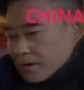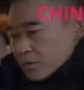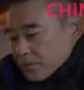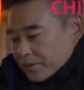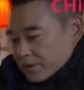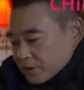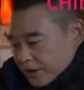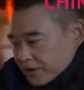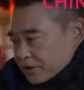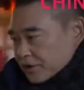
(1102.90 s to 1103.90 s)
it will be
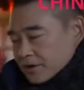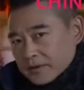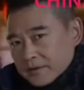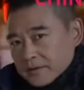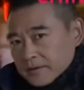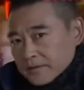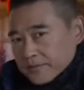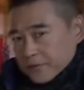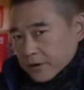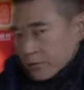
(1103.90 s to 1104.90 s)
changing
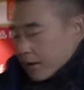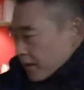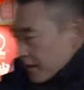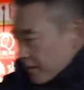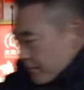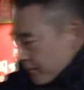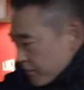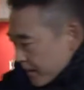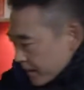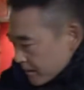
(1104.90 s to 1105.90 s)
very quickly. The
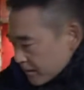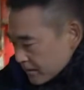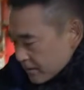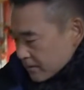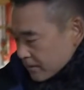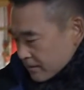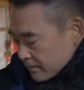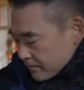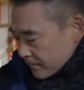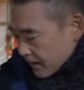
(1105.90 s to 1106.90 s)
format, just
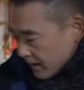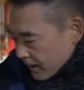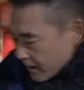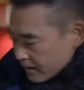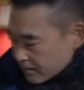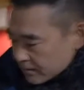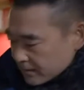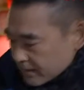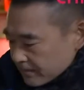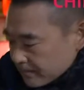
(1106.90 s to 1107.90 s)
adding
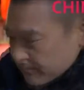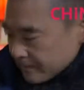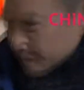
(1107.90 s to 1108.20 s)
some